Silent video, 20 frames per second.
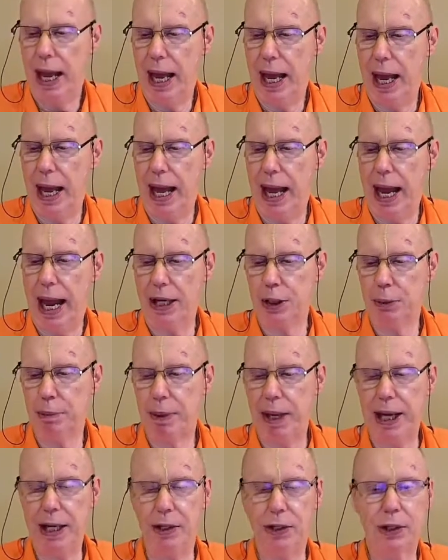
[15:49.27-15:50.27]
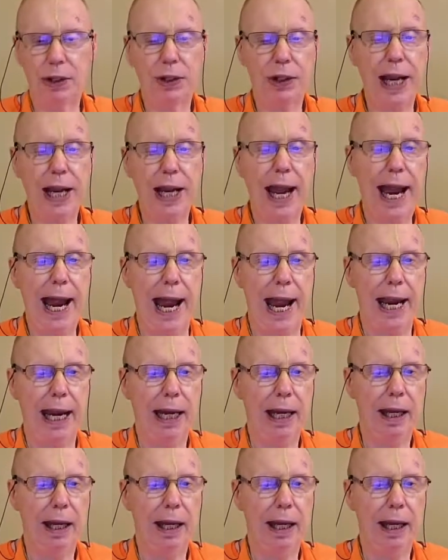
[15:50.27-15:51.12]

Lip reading: has been saying